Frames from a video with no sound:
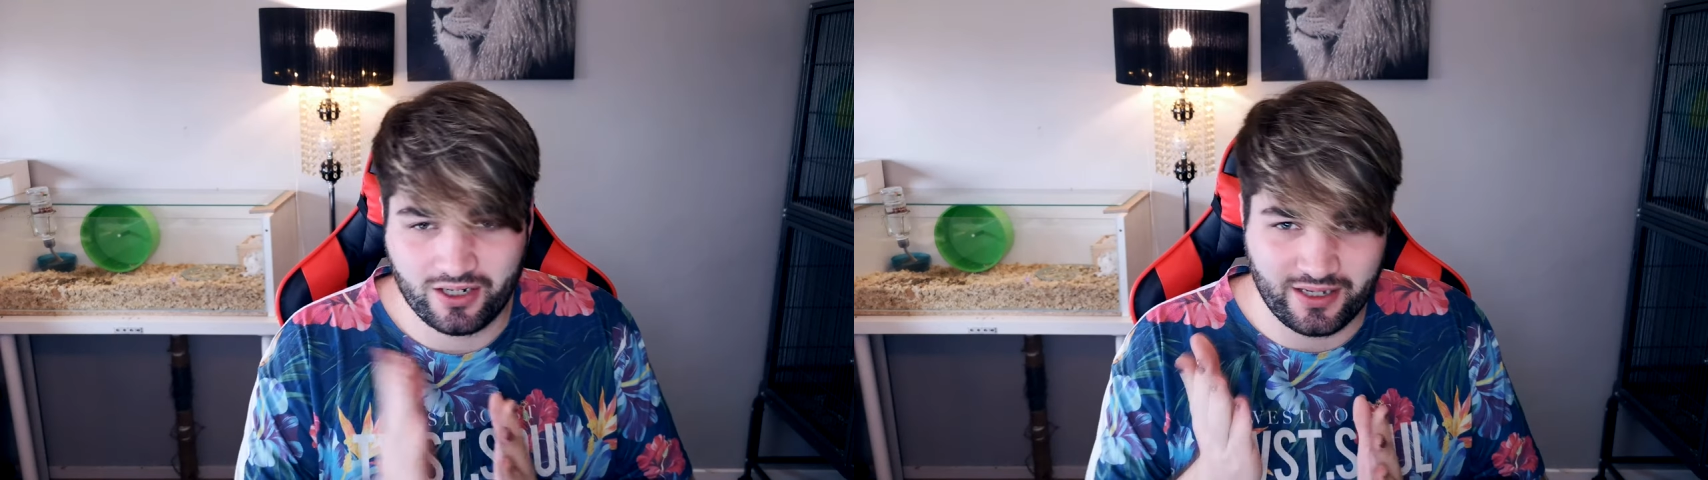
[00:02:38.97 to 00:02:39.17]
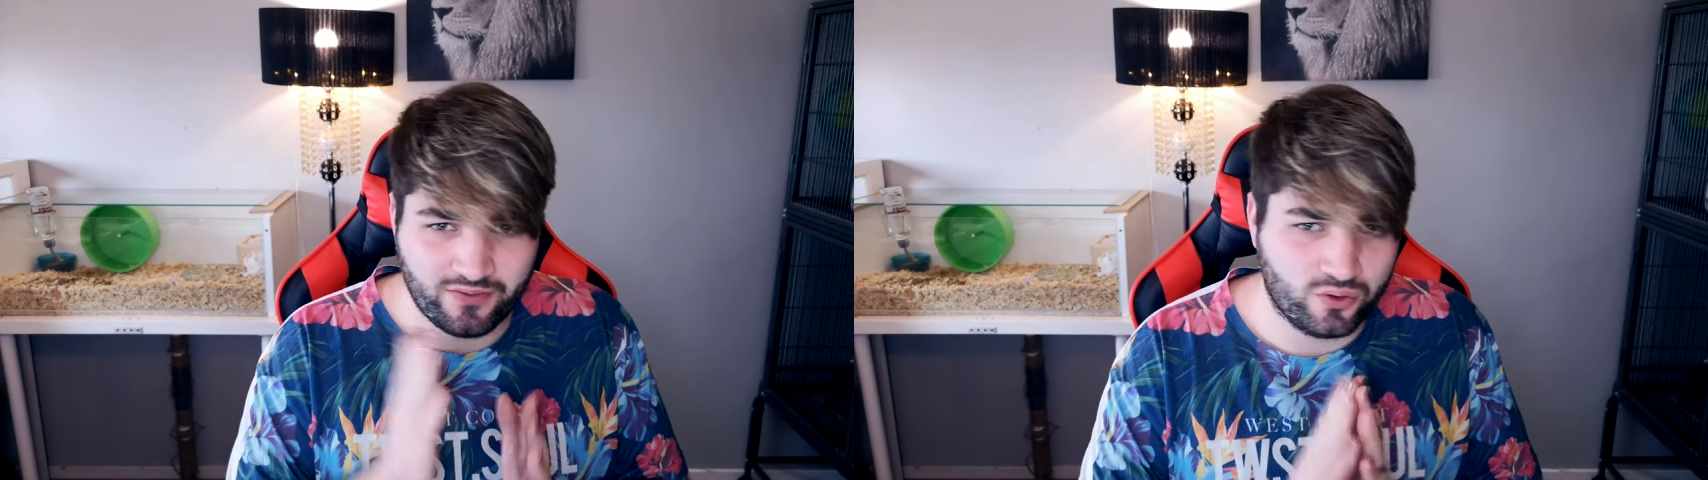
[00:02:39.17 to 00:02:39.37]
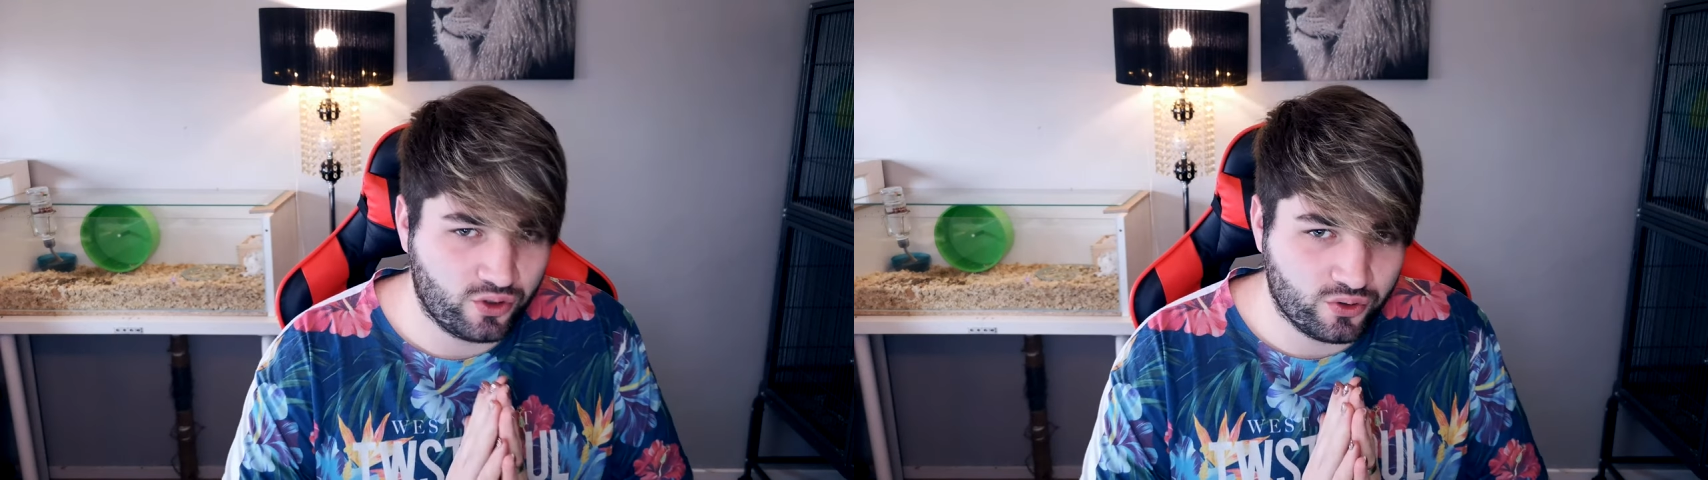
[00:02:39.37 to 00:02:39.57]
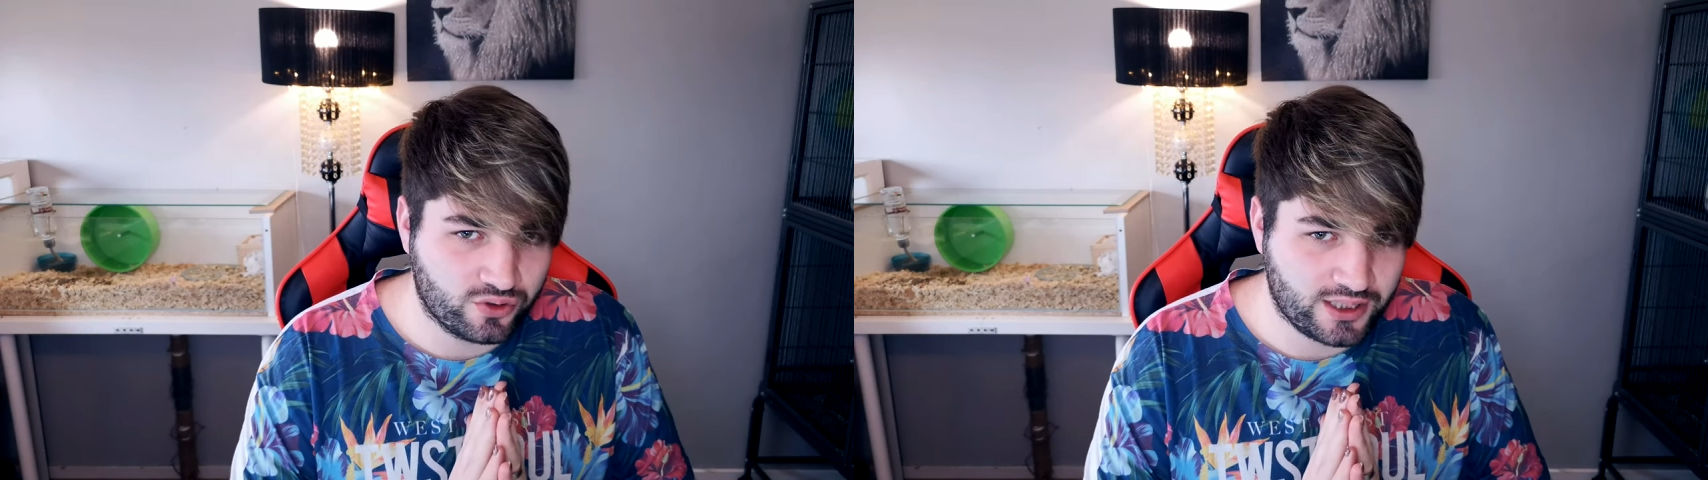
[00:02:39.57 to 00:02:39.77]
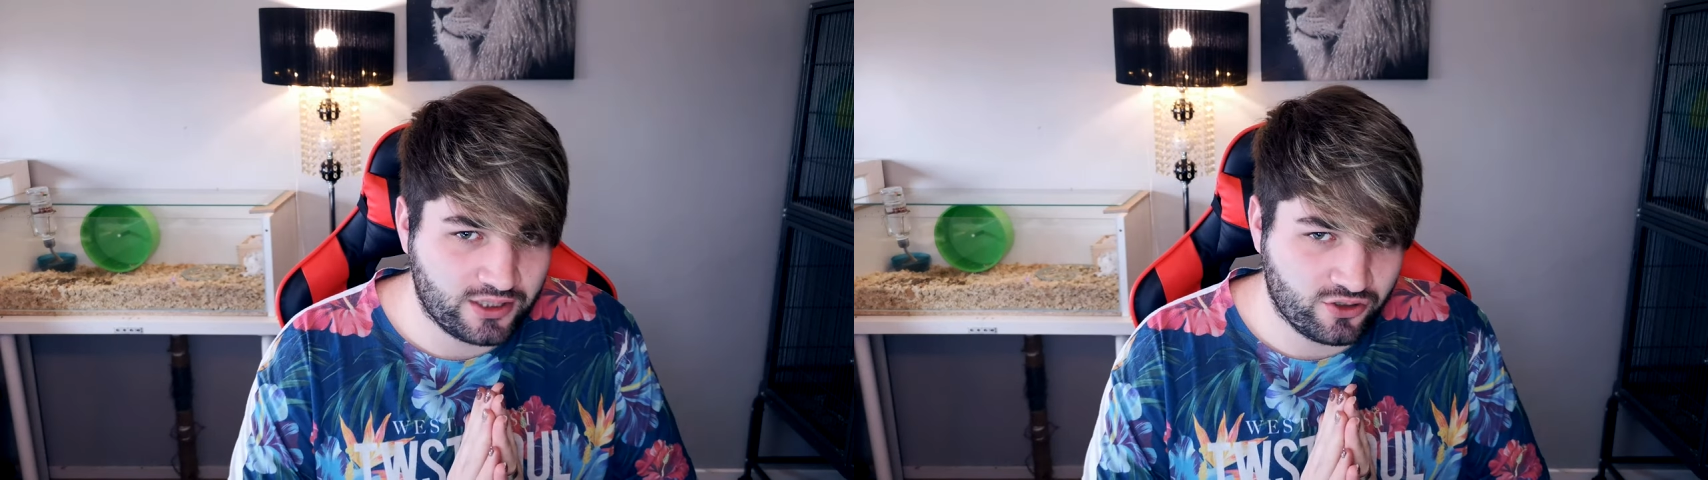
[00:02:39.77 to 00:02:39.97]
even though you know it's
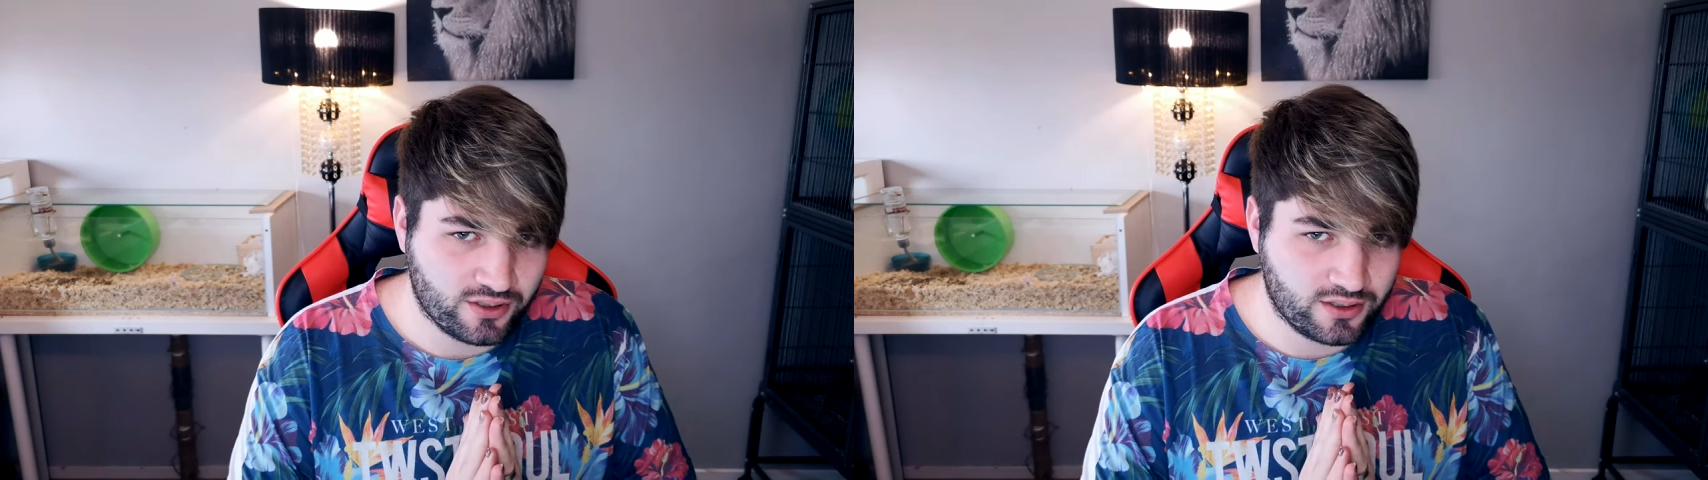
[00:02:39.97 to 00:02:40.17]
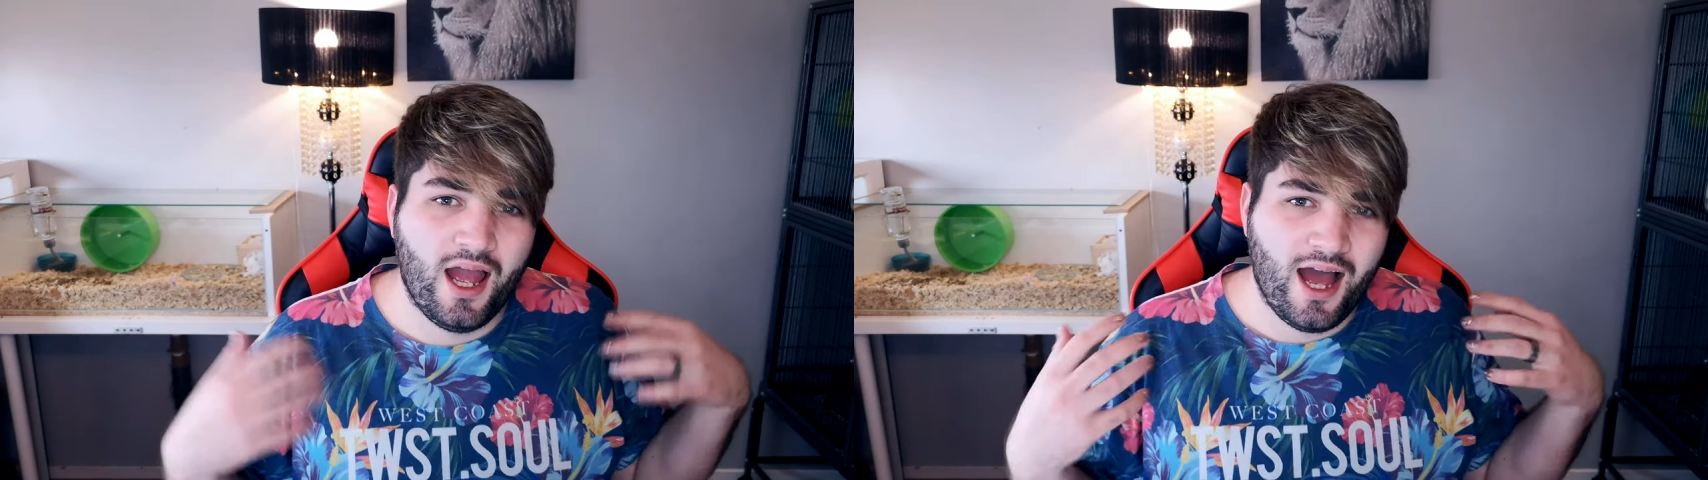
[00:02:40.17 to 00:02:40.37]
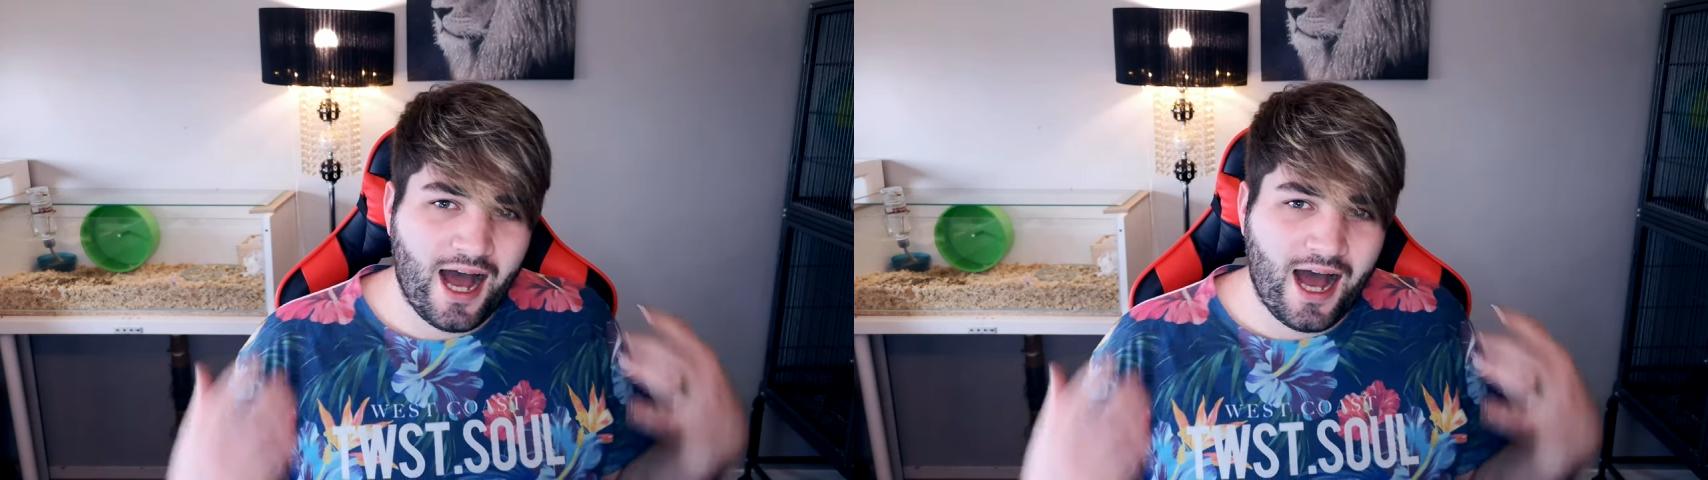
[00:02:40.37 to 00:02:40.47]
dangerous?